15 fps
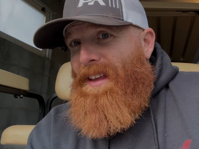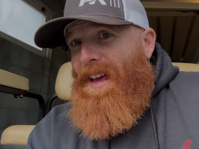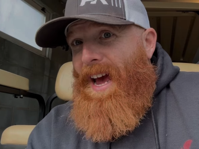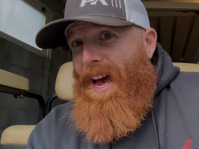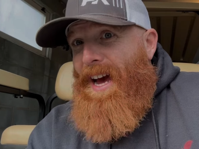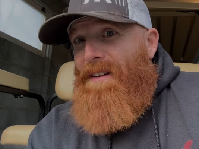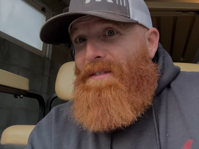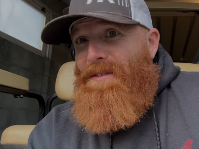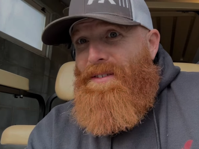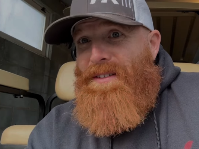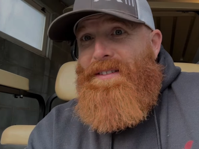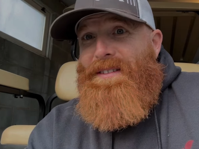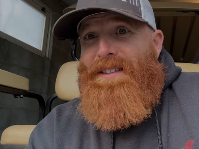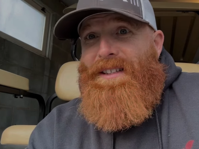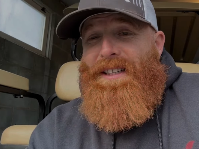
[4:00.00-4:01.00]
have.
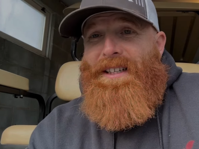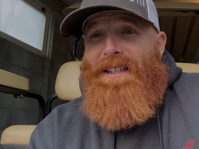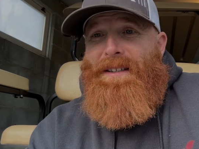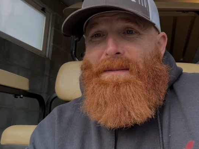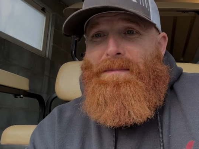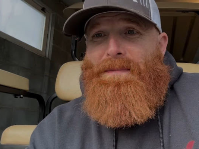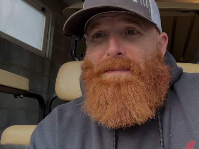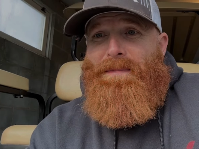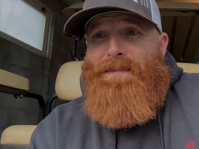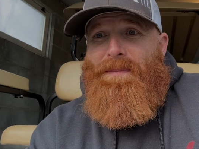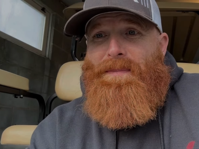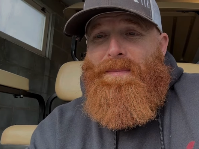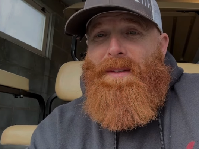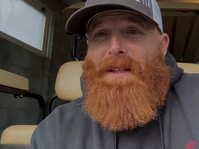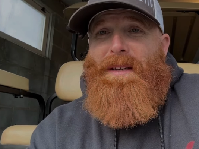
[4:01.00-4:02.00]
Um,
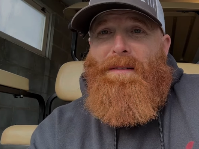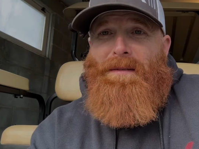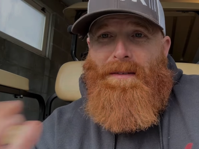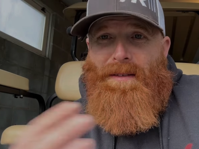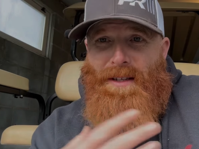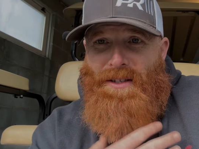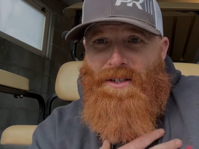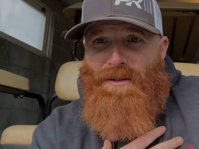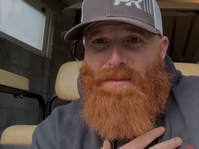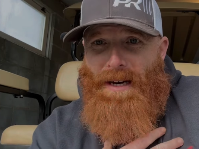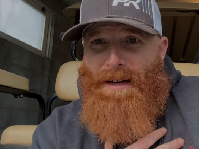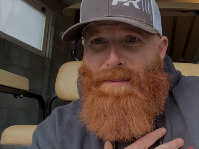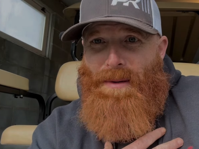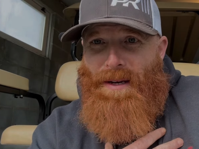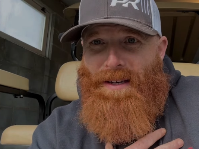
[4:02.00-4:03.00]
this is
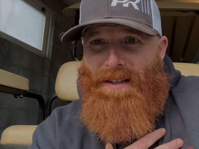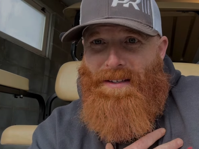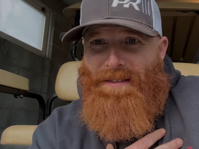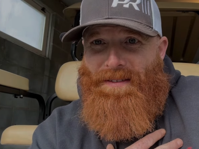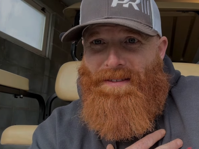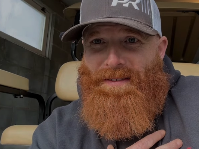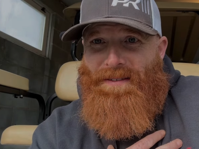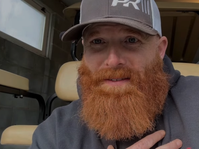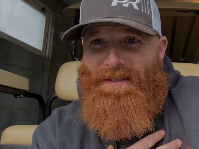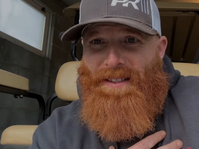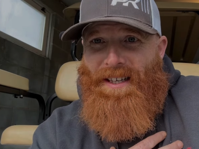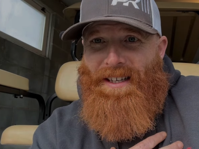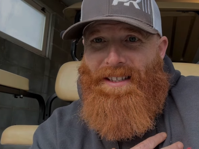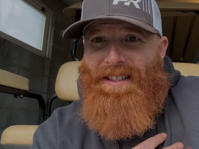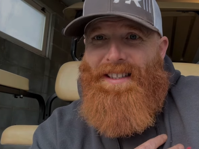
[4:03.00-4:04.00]
my opinion.
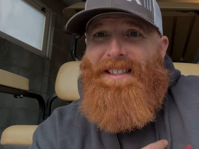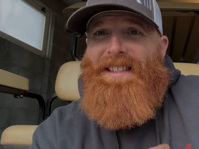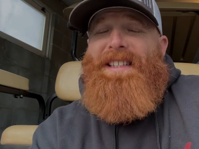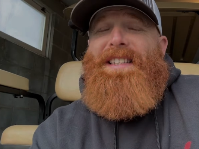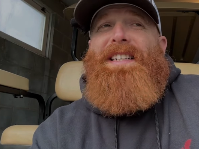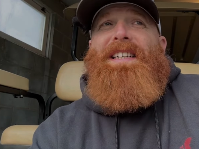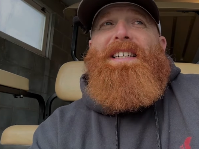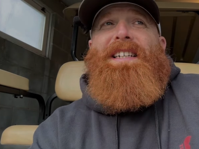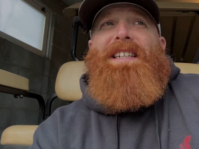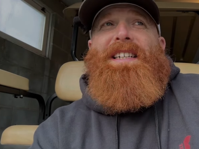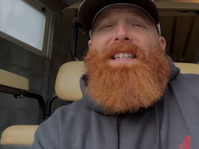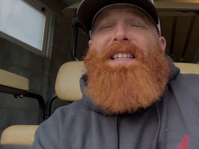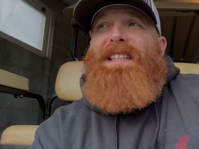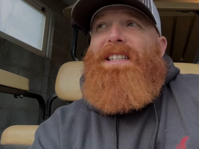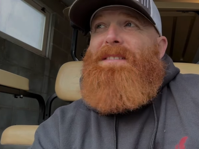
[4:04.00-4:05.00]
Okay.
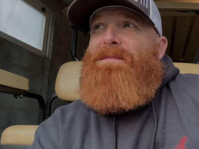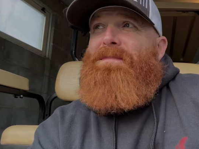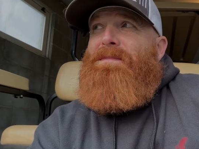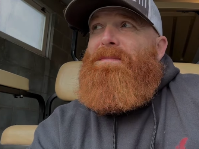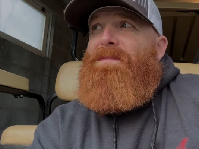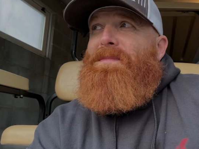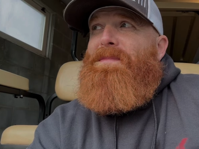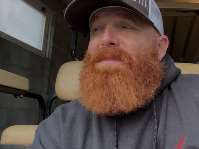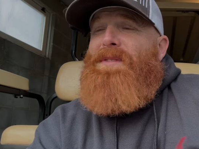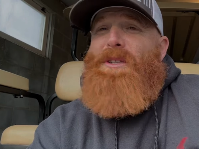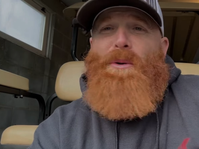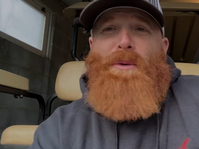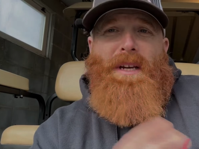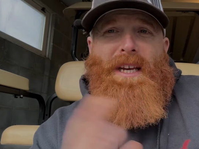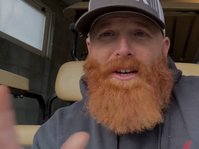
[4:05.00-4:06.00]
Um,
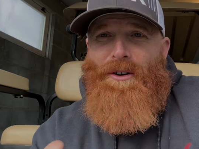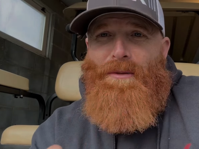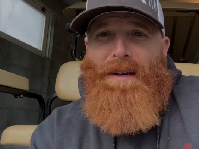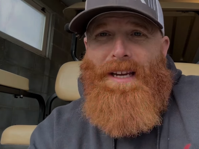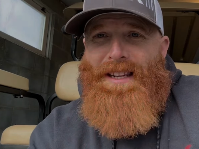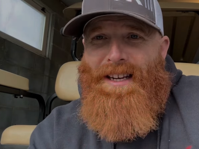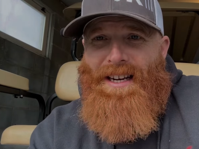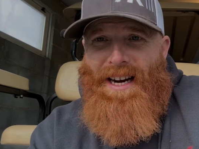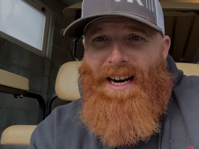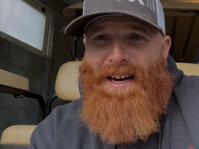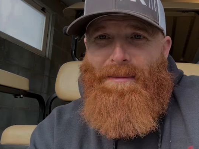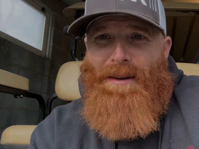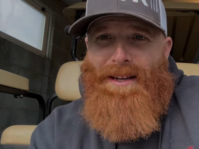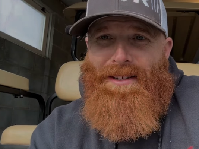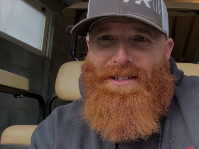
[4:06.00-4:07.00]
don't kill me in the
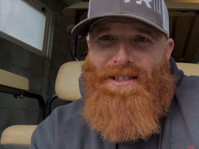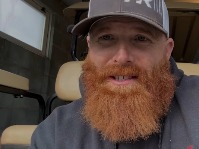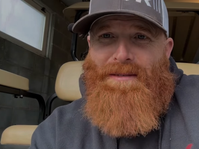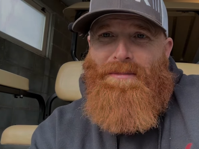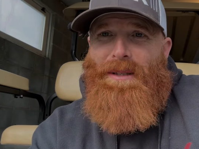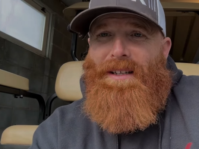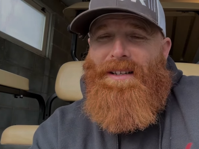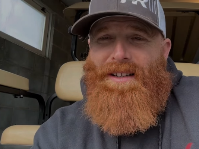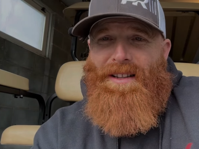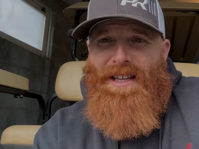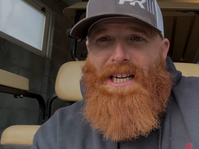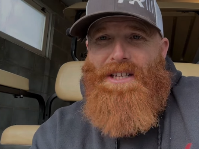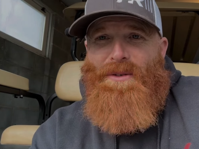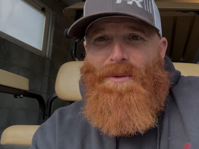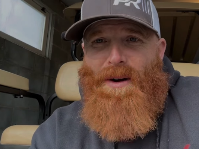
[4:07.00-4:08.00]
comments, but
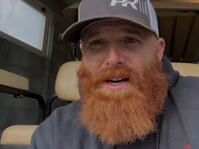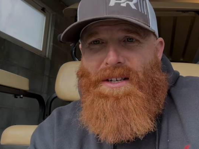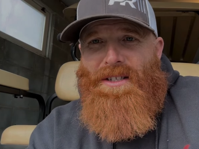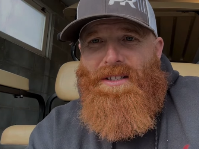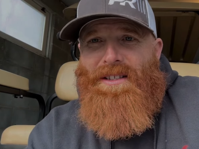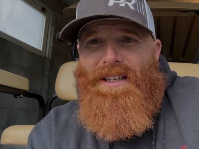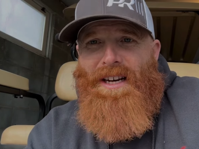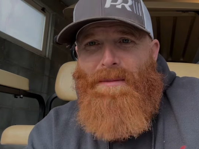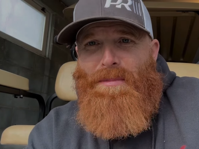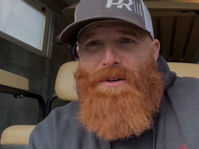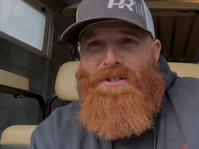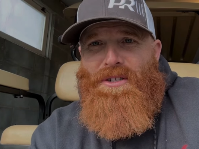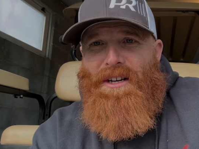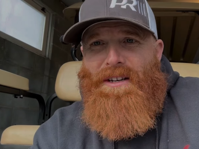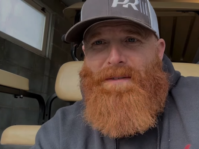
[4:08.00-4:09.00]
thanks for watching. I
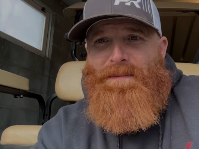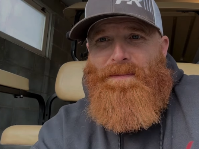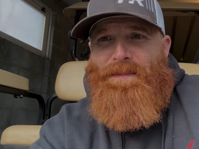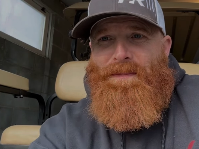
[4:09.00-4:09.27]
appreciate it.